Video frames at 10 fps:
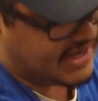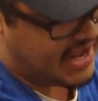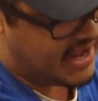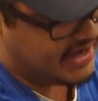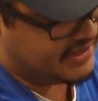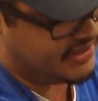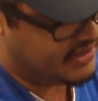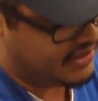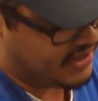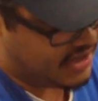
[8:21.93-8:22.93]
side
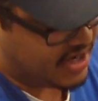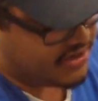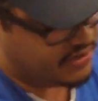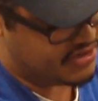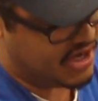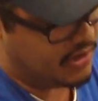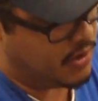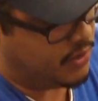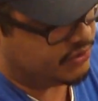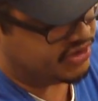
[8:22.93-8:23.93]
and your yellow
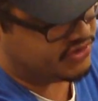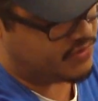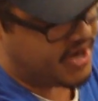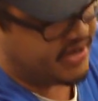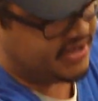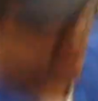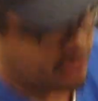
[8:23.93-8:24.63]
hose. It's